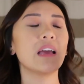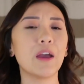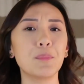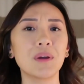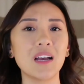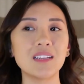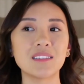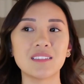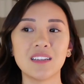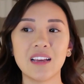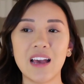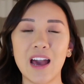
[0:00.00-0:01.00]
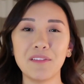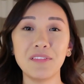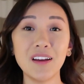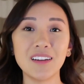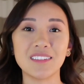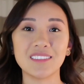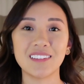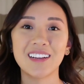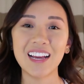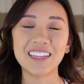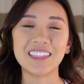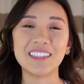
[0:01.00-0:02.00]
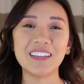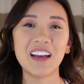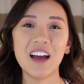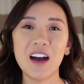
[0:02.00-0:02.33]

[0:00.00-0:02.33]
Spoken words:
I hope you guys had fun like I did.